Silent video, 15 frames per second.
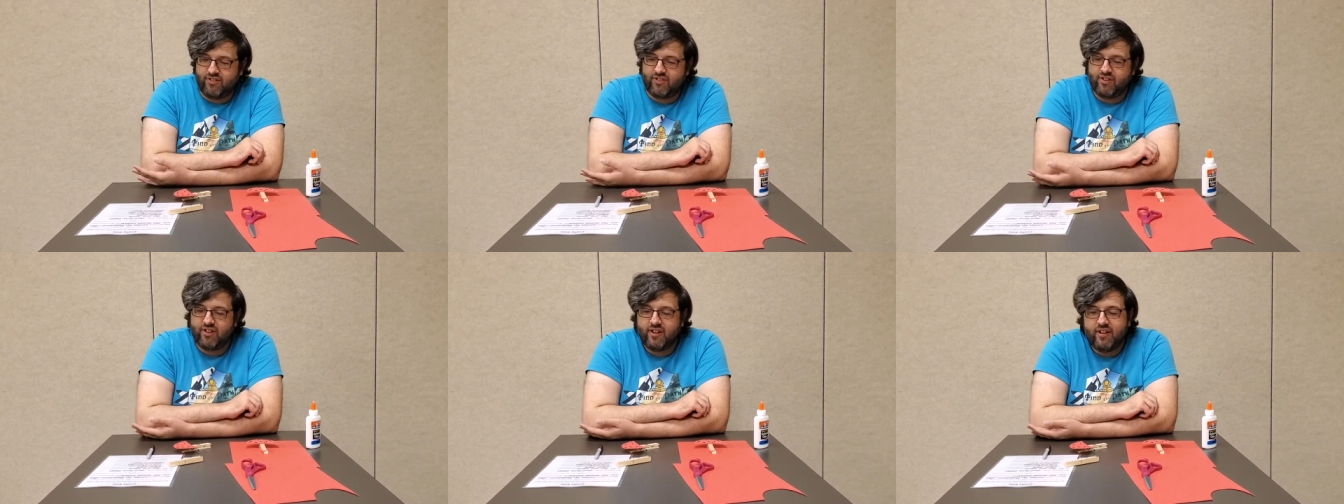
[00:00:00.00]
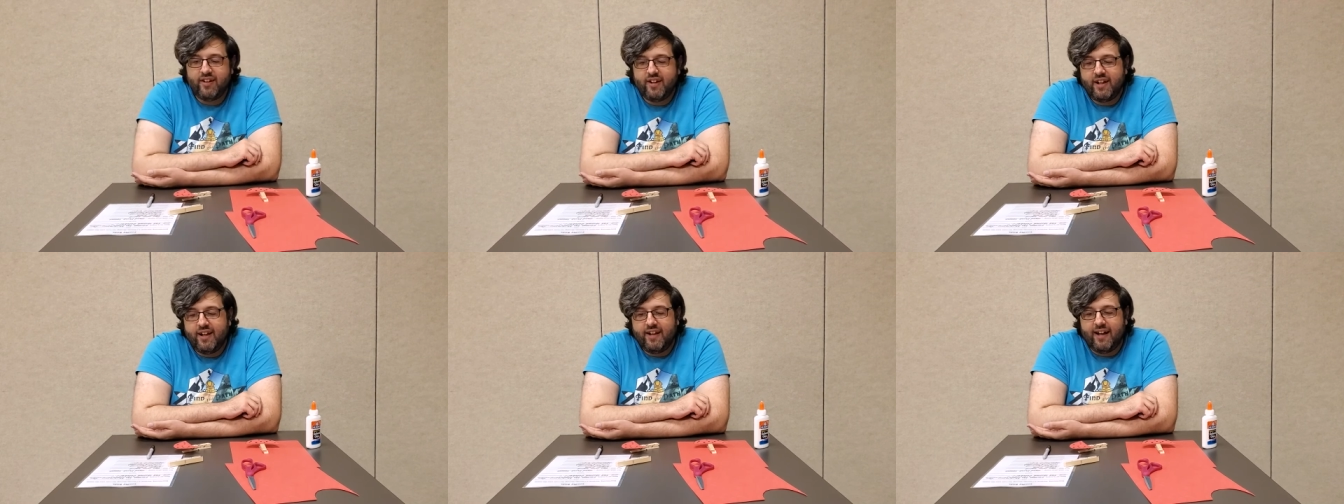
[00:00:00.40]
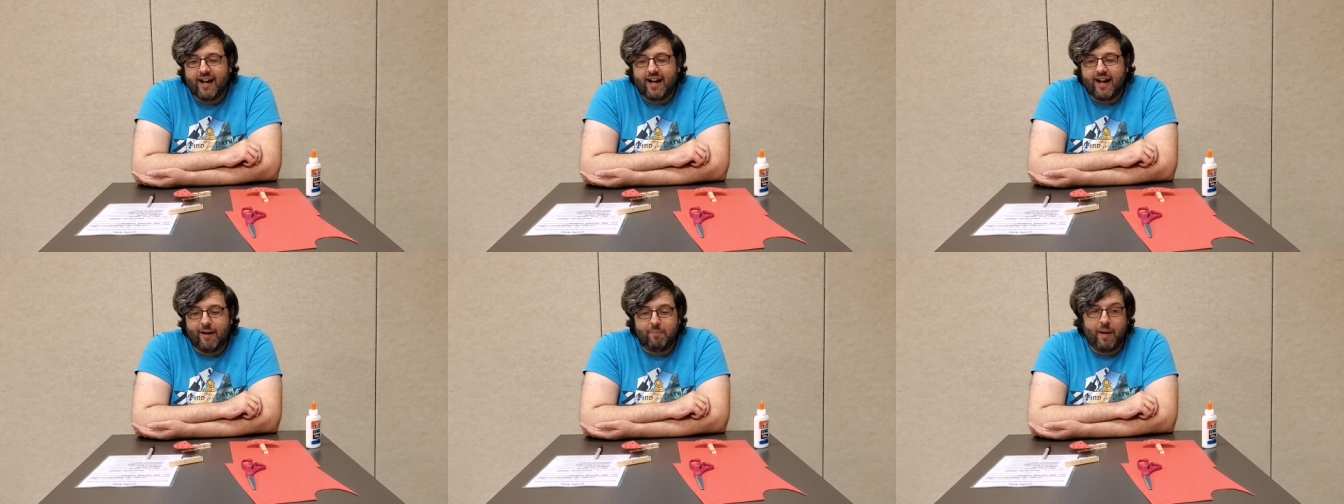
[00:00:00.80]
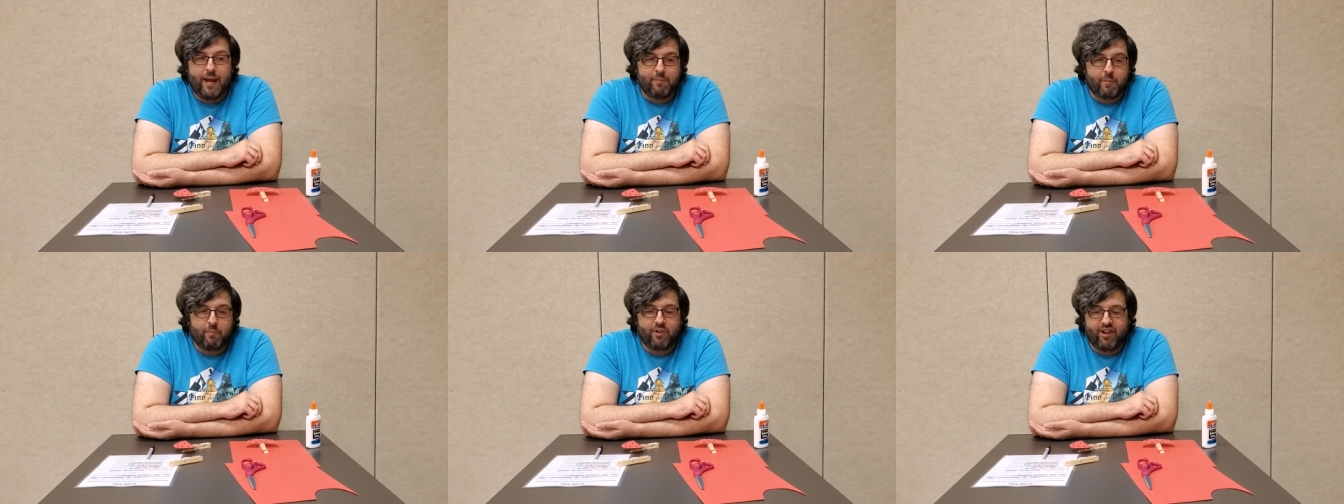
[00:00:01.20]
Fun. Uh,
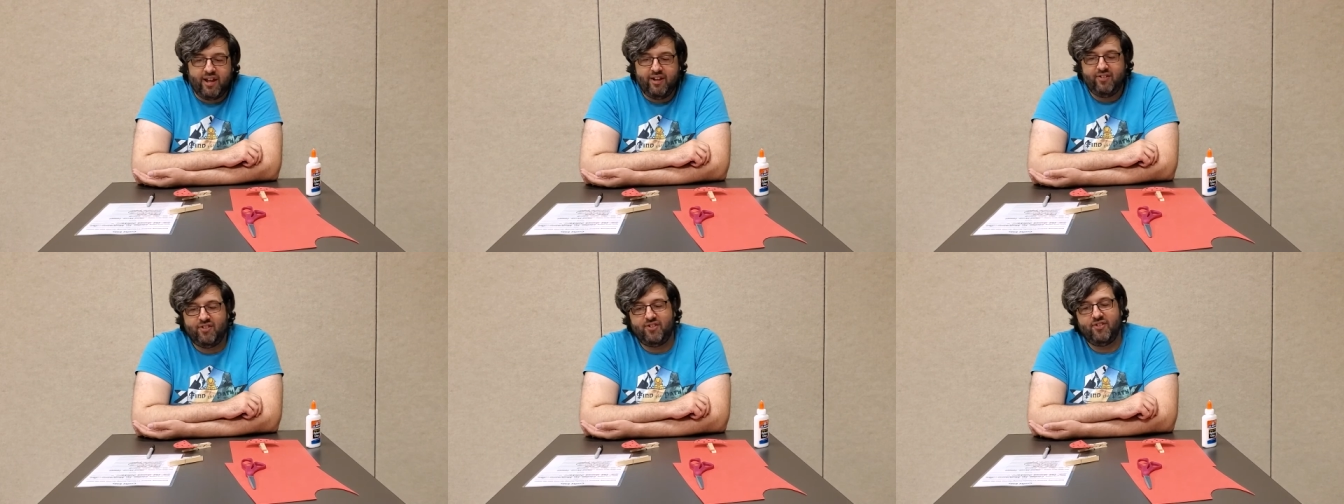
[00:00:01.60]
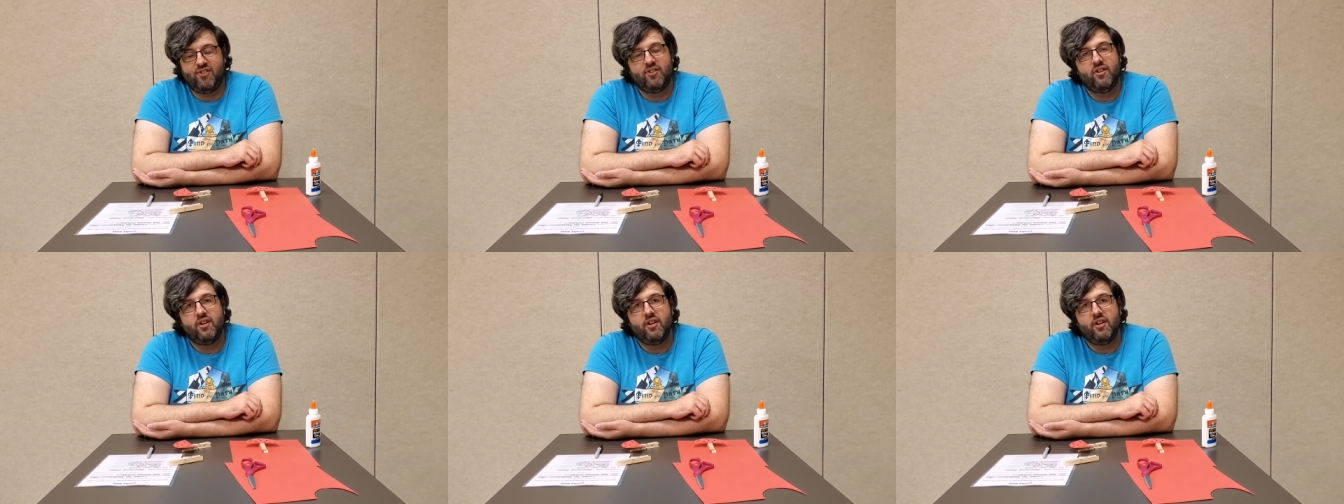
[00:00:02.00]
paper plates,